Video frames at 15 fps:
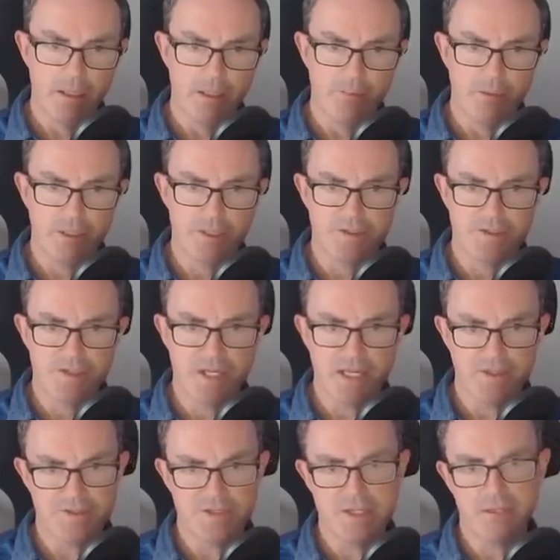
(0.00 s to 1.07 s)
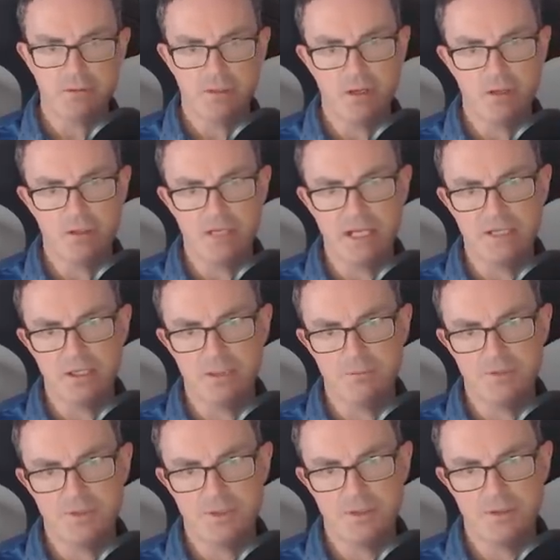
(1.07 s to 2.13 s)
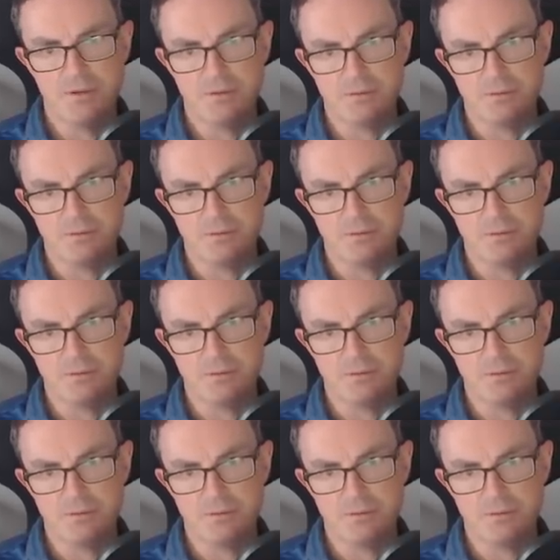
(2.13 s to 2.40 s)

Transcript: because that cell can't add up to